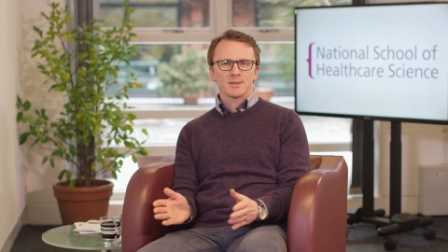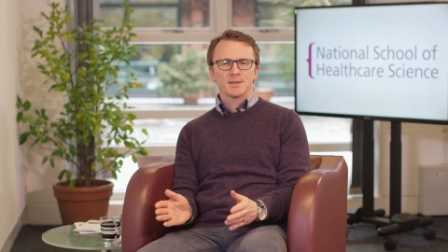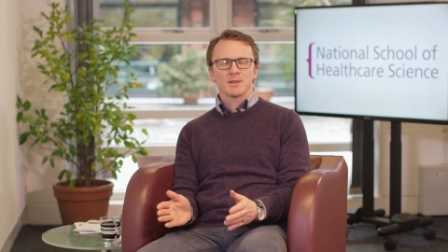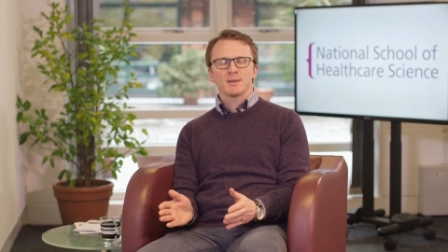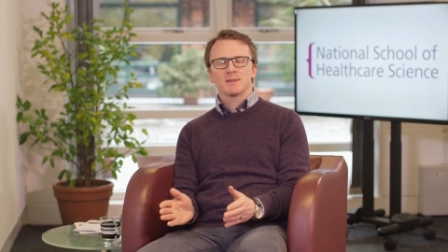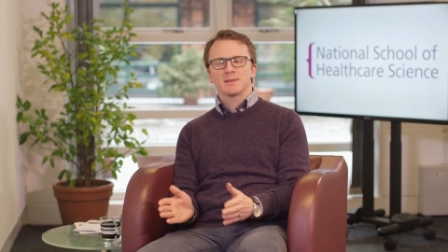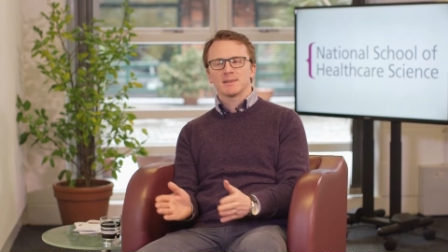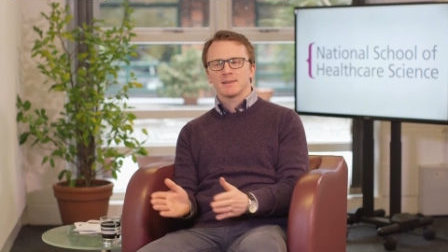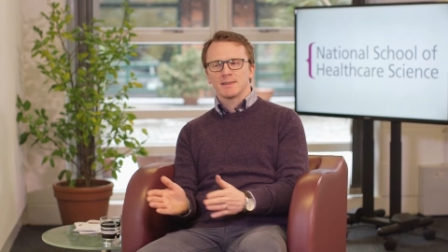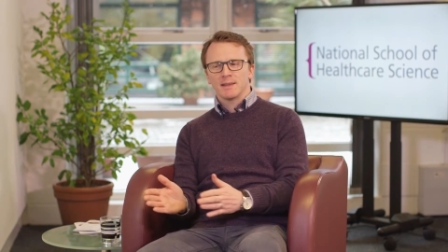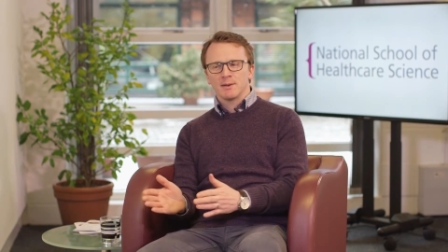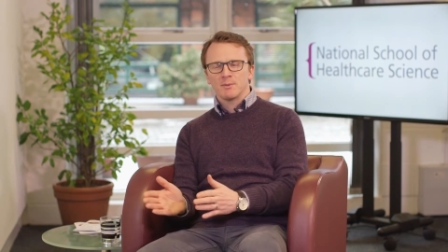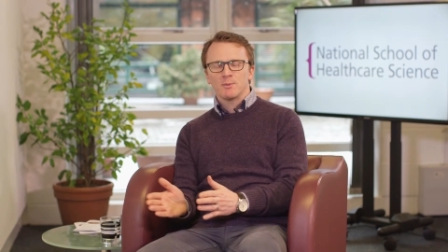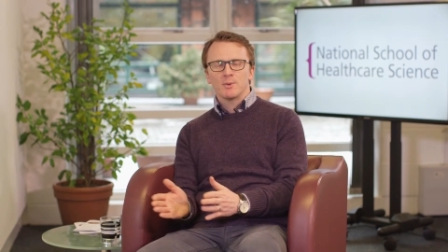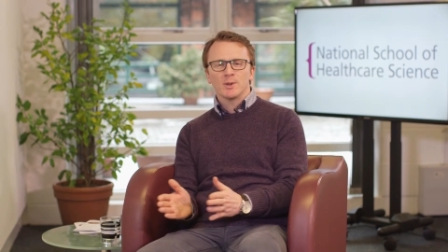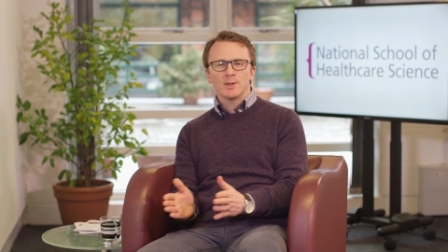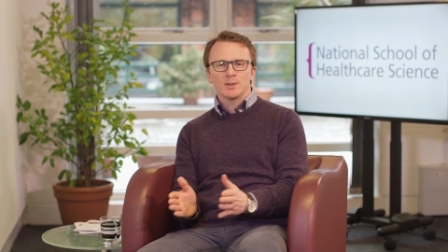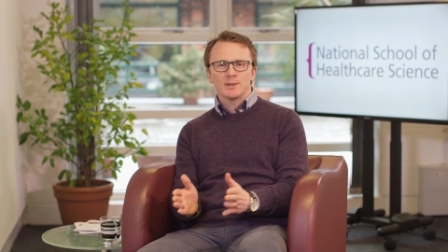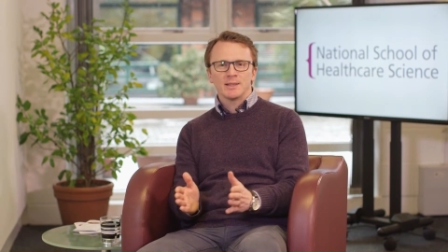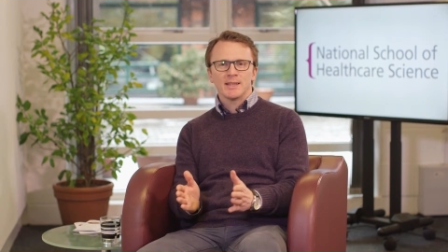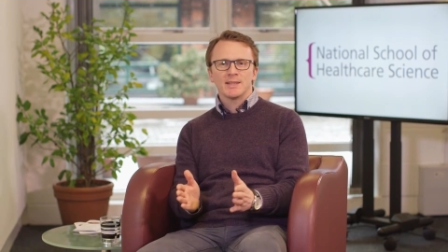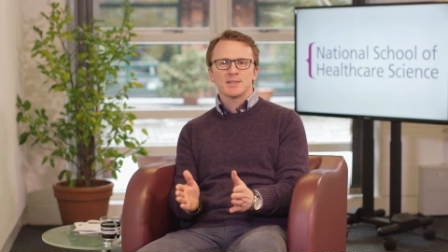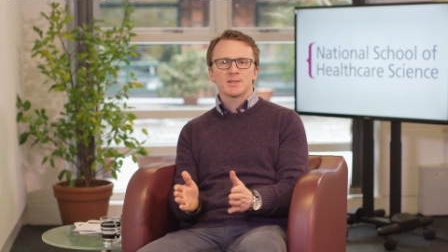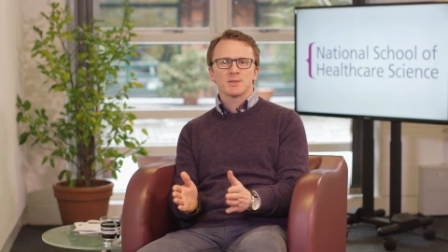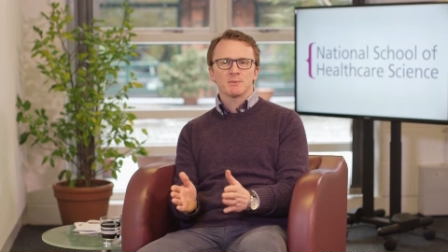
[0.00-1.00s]
So they
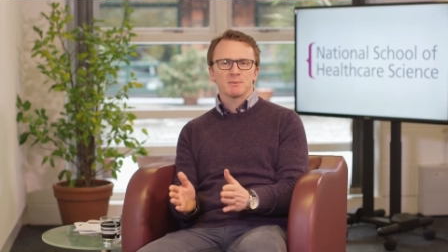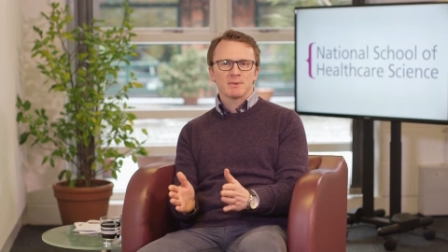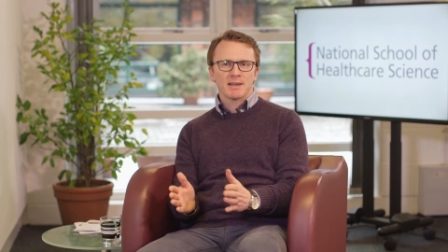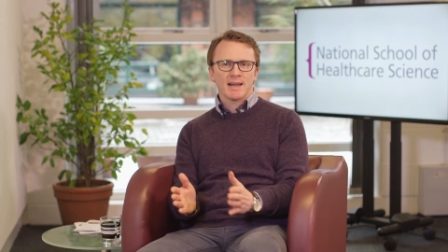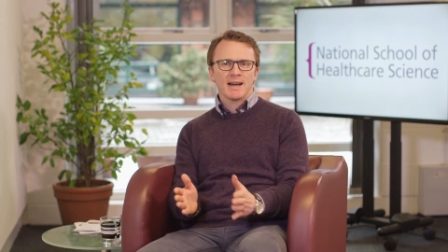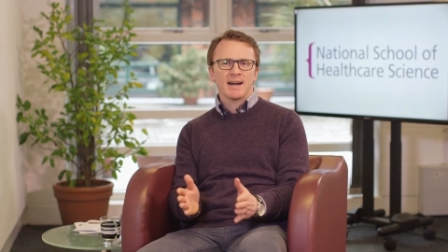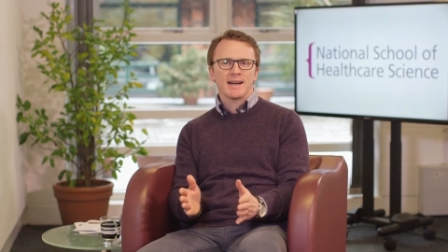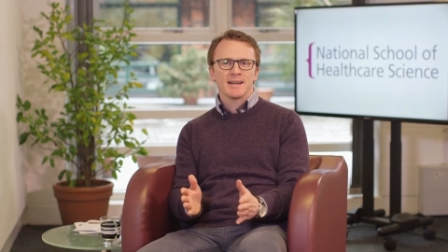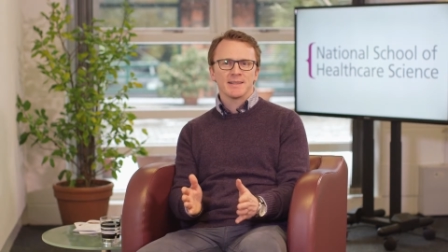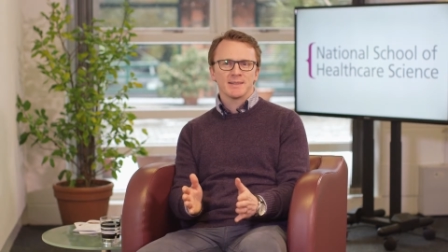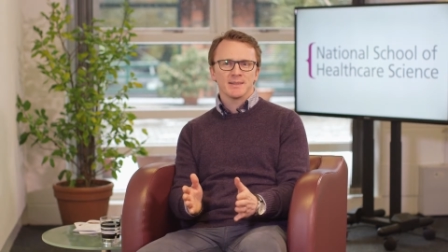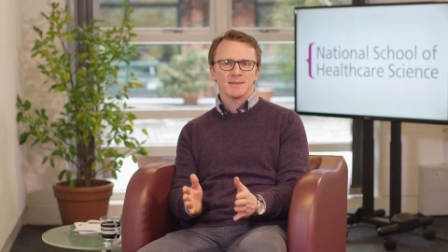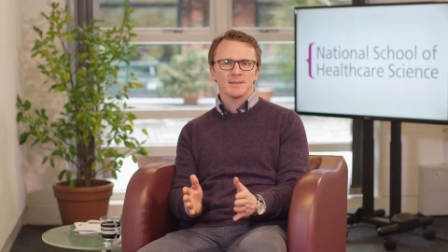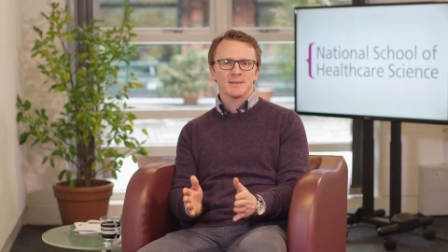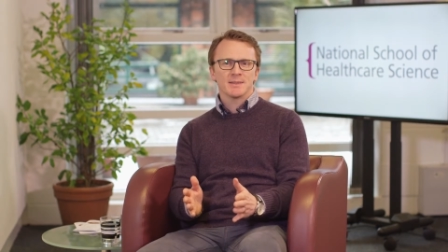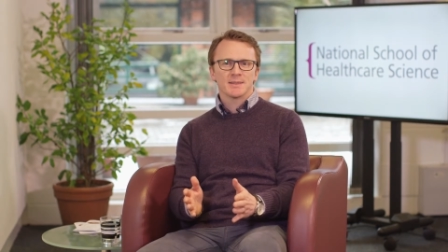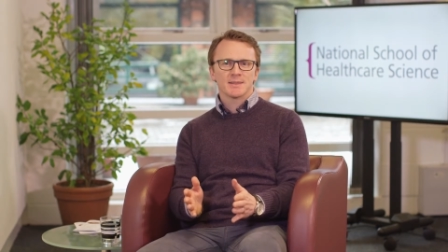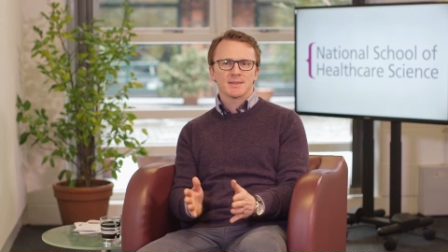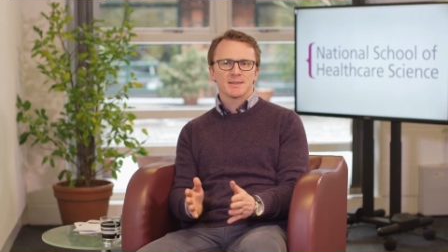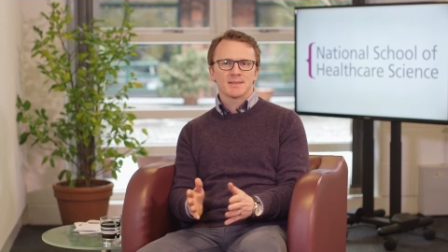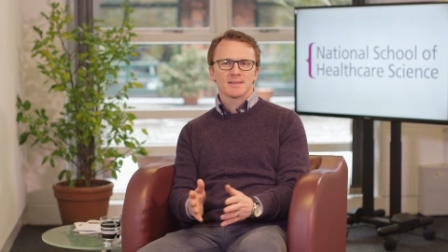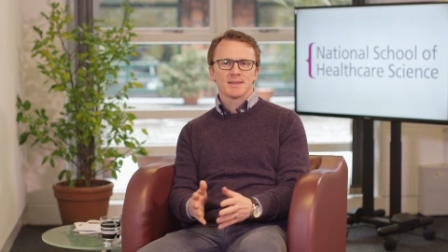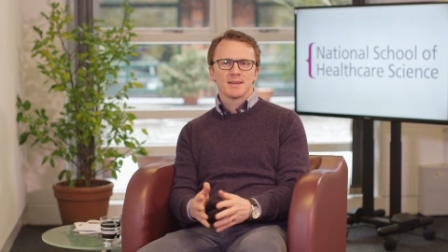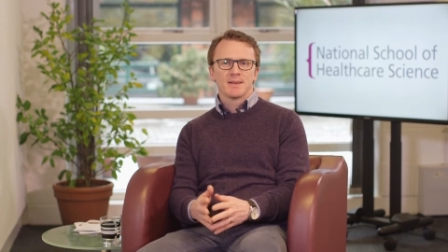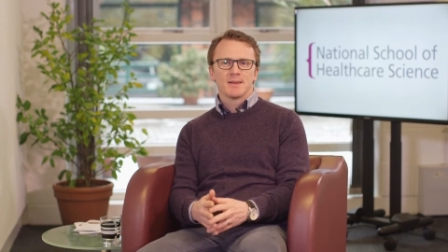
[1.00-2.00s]
will need some
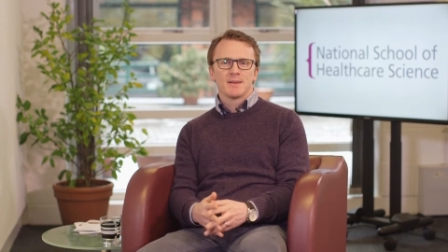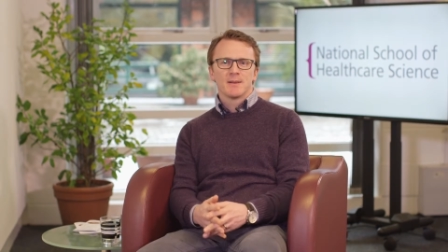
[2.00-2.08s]
guidance,